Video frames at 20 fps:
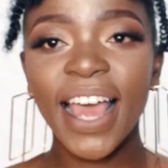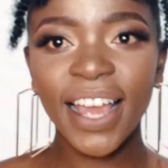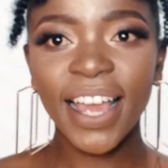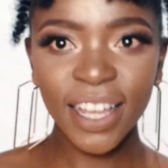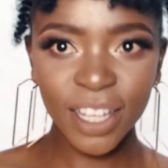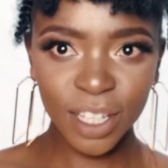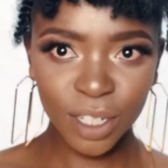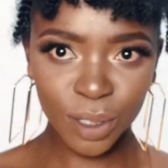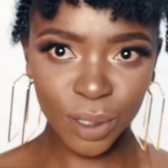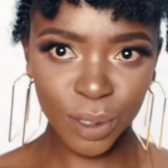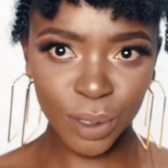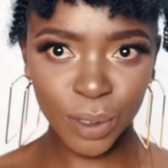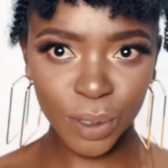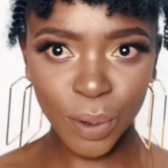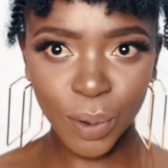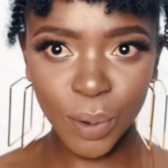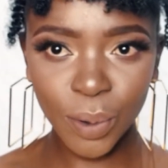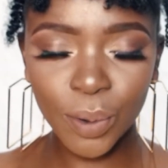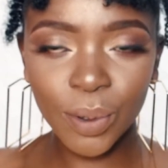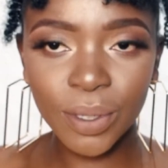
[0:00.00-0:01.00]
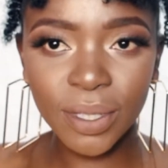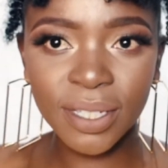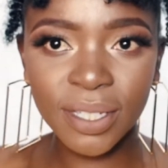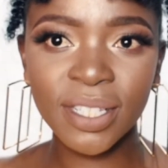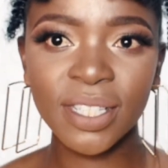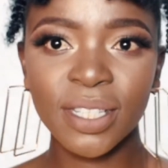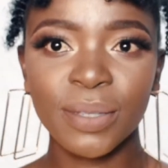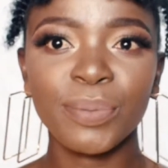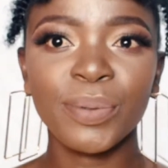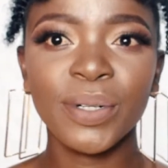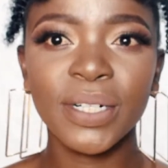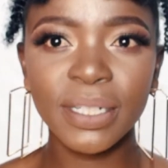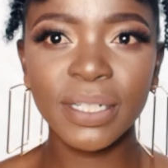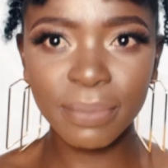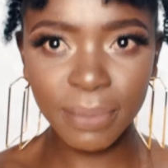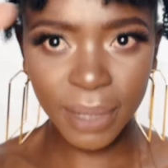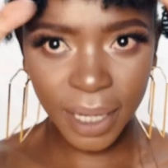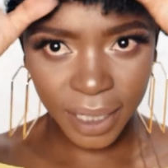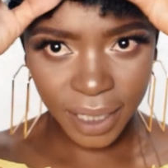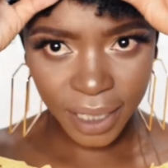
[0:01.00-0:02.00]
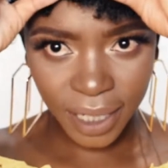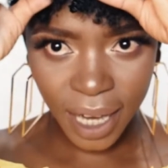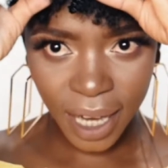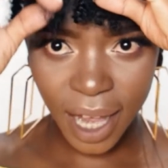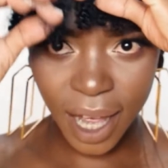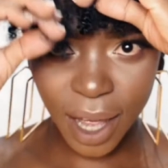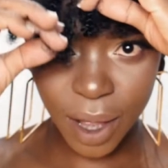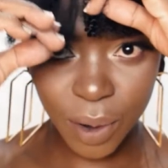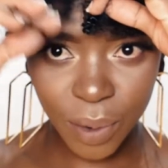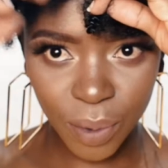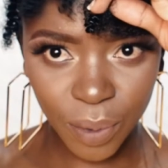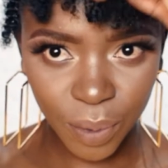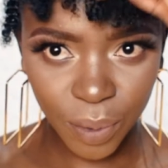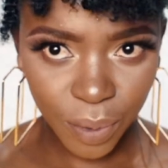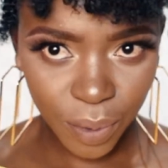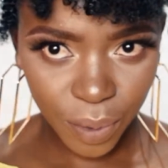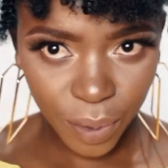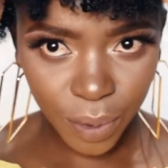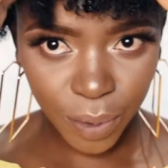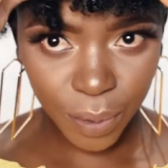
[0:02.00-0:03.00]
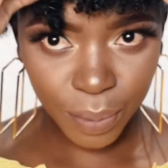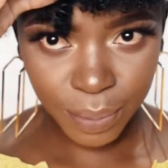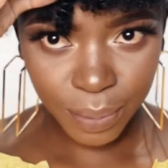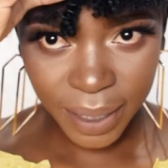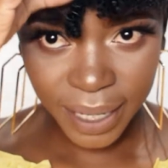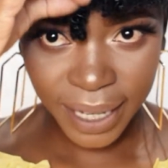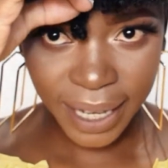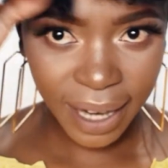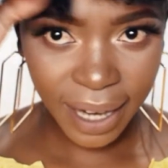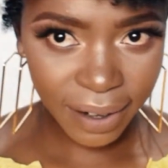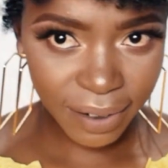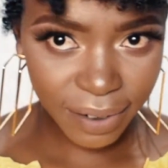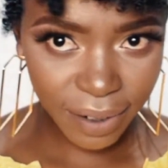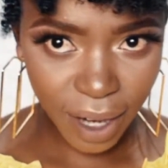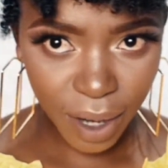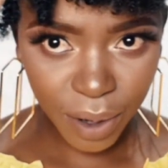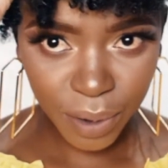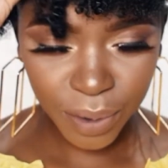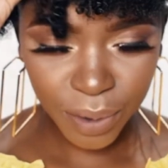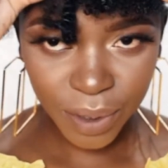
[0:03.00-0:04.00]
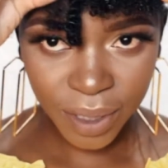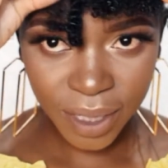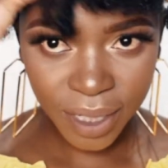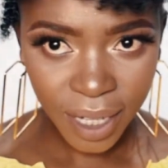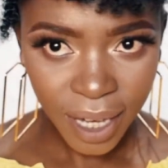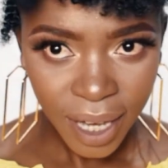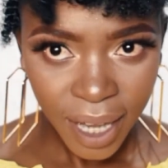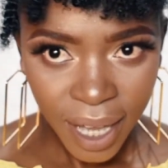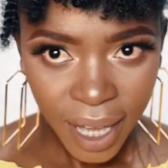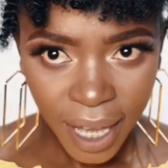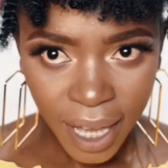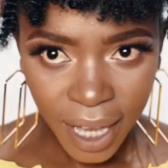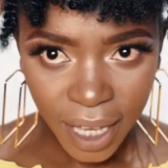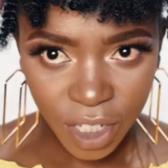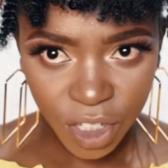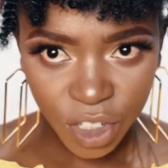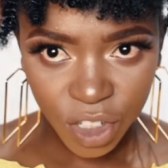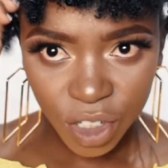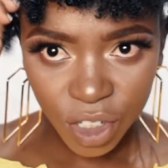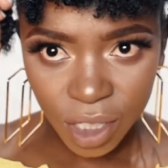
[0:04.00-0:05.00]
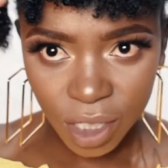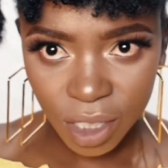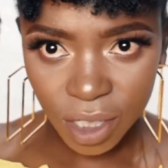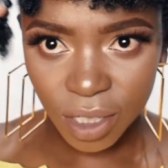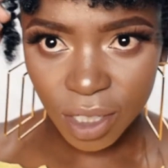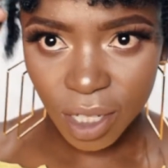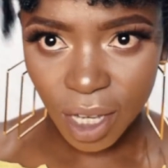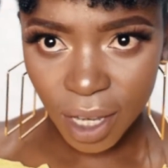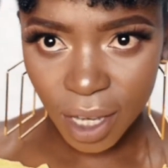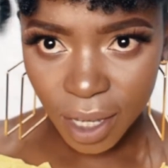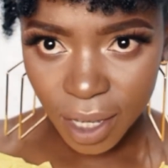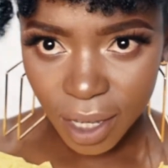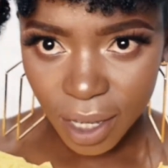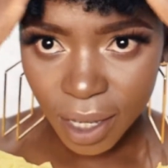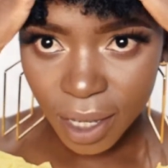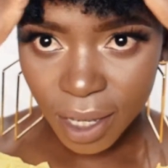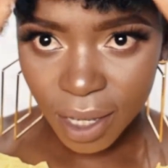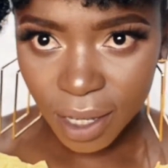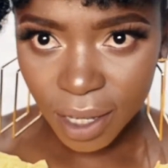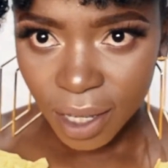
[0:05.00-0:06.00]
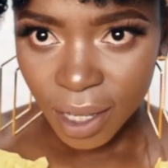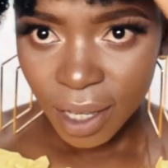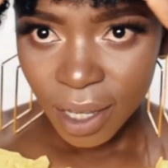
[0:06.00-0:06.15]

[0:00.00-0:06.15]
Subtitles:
So this is pretty much how you play around and just play